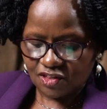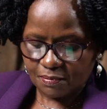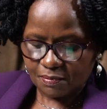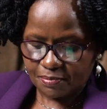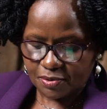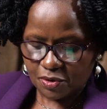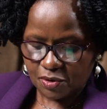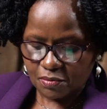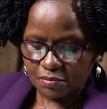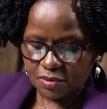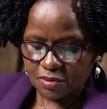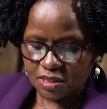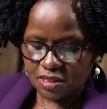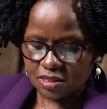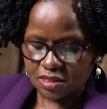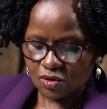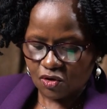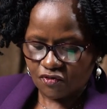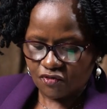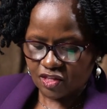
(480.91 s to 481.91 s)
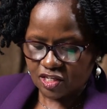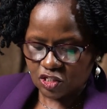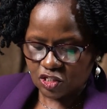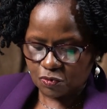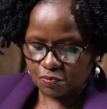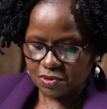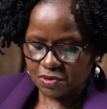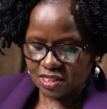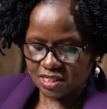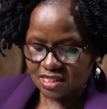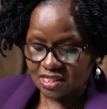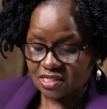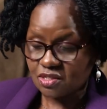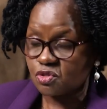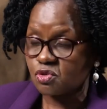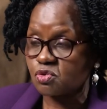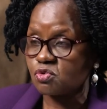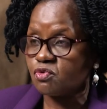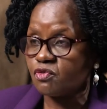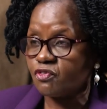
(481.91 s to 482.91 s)
the promise of the Spirit
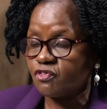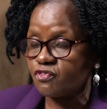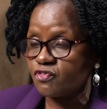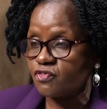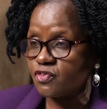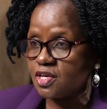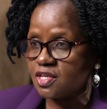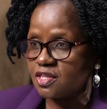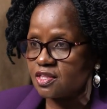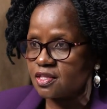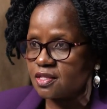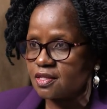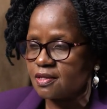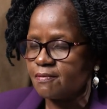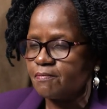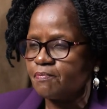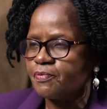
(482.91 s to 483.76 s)
through faith.